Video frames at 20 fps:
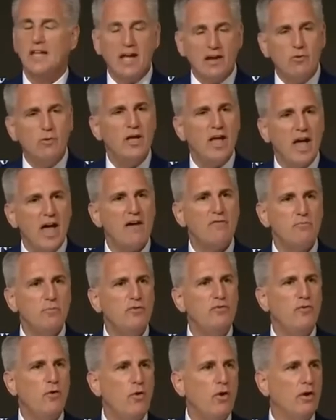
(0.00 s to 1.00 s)
Like we have
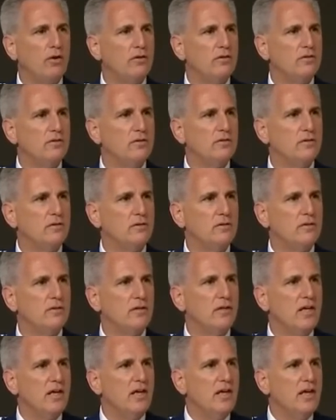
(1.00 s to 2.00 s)
before.
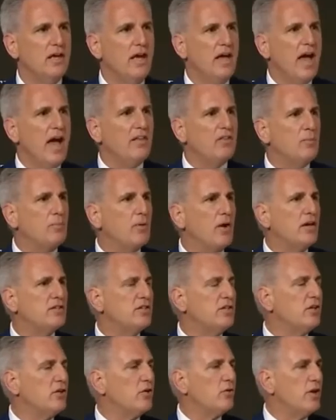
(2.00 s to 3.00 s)
Had the
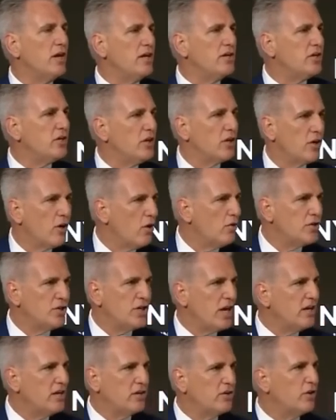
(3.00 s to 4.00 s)
president agreed to
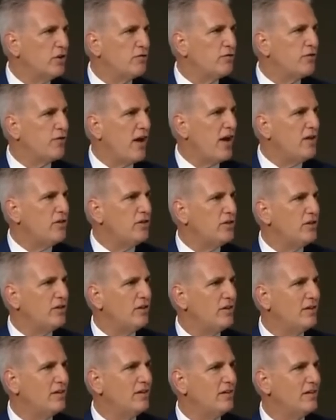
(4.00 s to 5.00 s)
negotiate in good
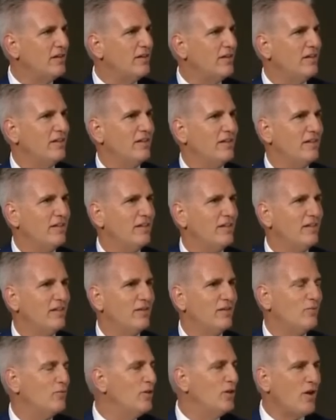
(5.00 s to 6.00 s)
faith,
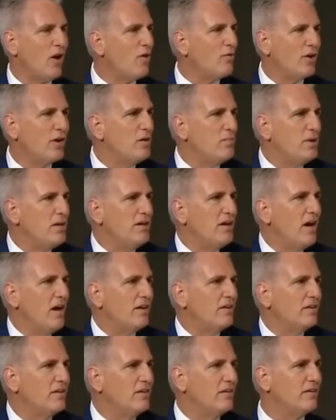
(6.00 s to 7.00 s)
we'd already be
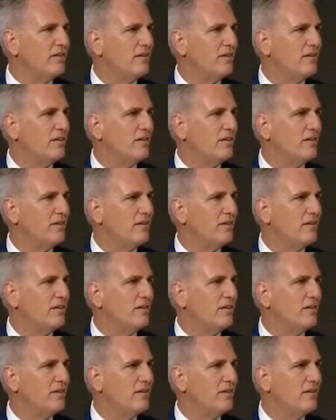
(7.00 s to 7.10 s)
done.